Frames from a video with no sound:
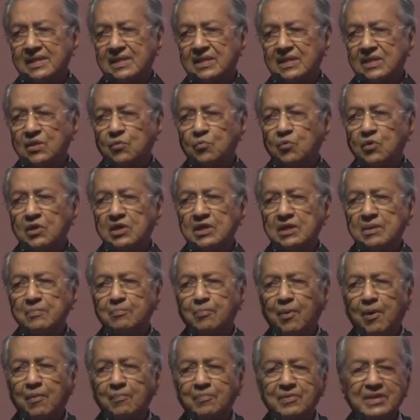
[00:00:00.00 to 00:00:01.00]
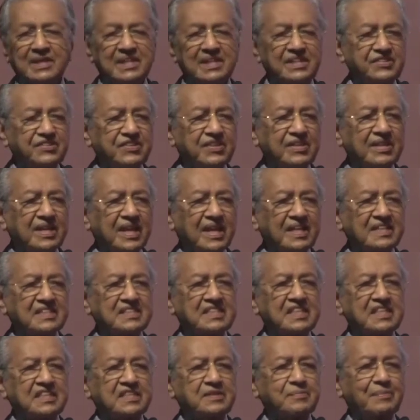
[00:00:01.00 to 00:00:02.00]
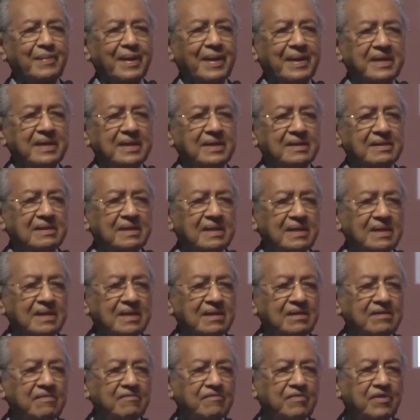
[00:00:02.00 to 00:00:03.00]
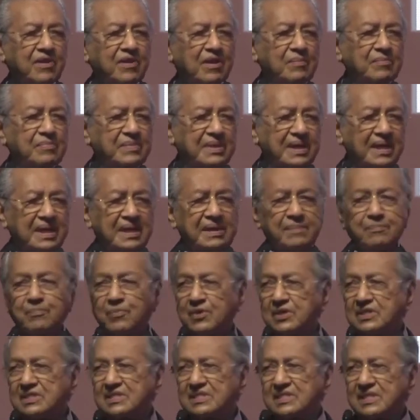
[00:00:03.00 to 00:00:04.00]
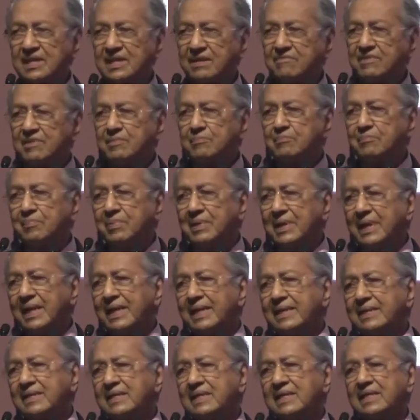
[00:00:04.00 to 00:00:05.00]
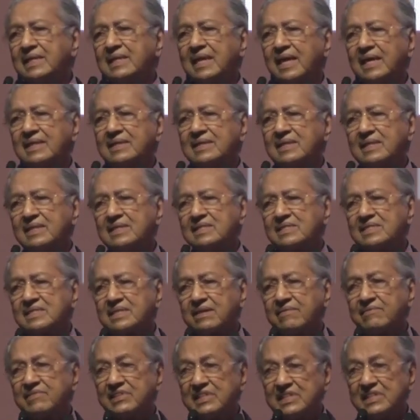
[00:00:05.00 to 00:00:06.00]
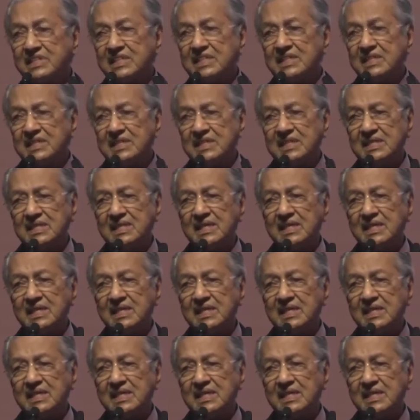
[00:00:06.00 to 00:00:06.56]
The world population has expanded from 3.7 billion in 1970